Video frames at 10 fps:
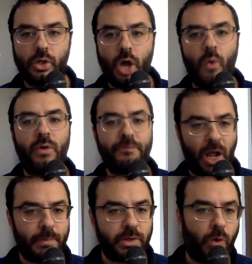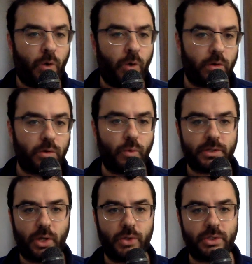Go and find me the quote where
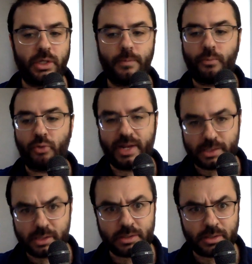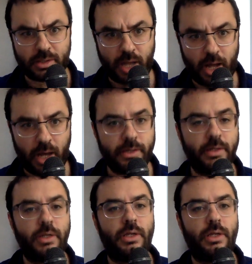Tulsi praises Assad,